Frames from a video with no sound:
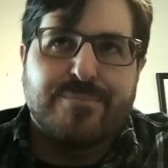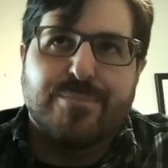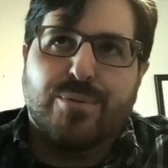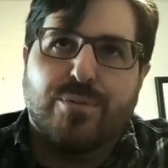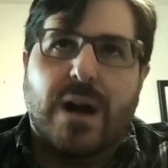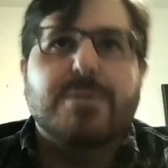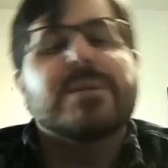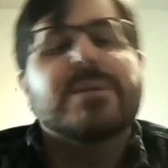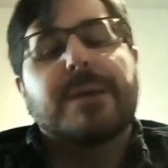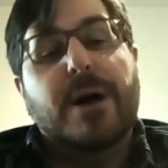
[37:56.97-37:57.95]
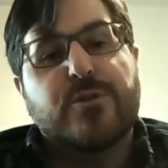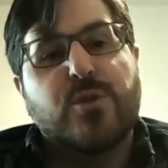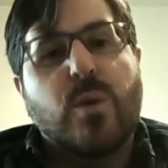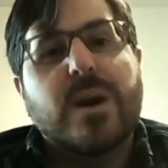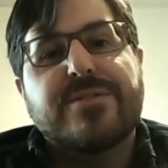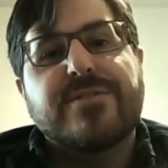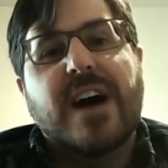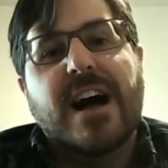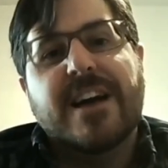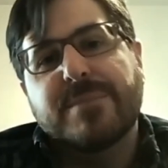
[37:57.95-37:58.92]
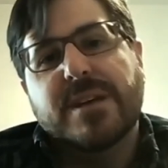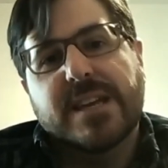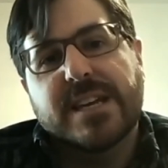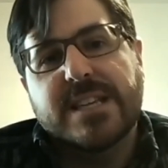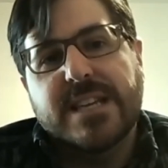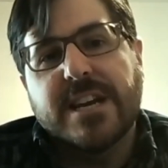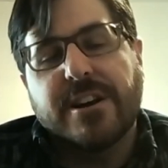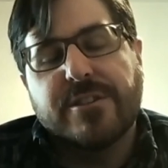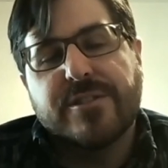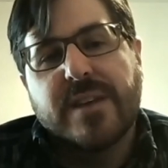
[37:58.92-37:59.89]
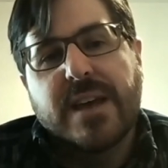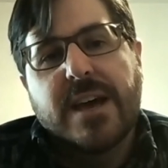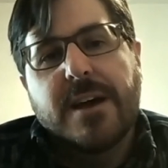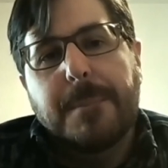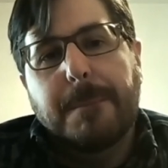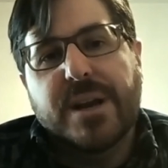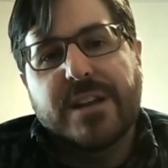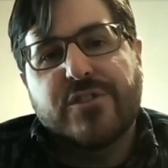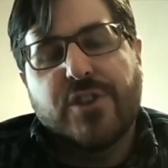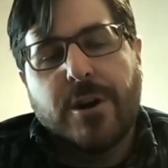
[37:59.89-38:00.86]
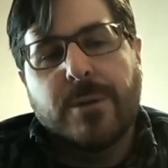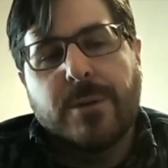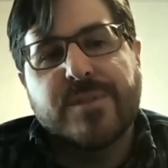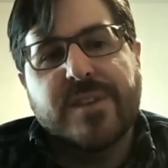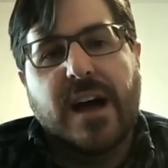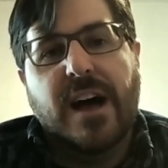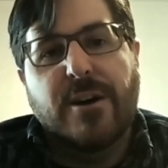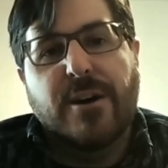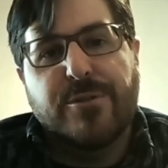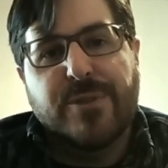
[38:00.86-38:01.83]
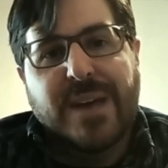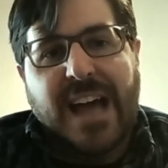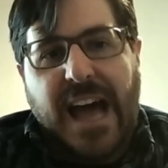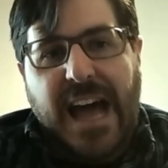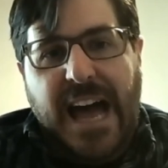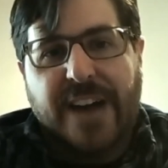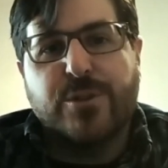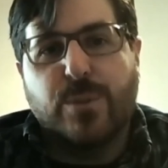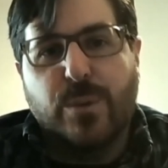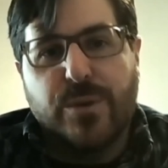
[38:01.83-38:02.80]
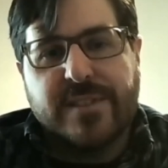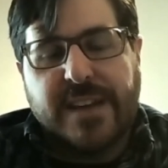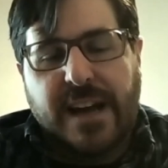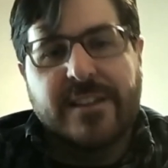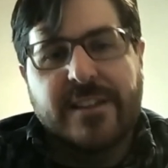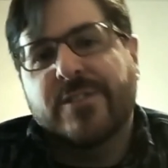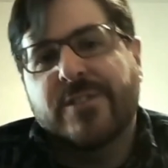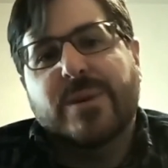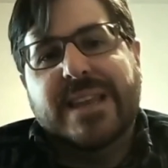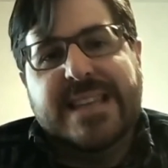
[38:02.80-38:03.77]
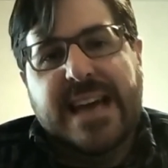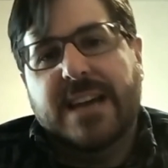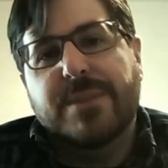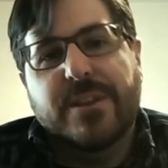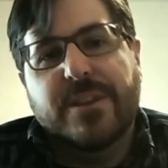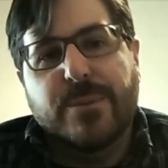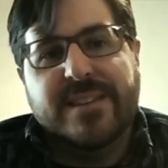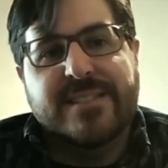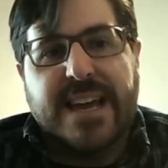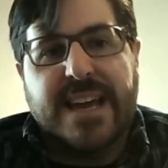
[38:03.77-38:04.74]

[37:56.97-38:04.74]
probably about 25 million years. But in terms of actual skeletons with anatomy that we can say,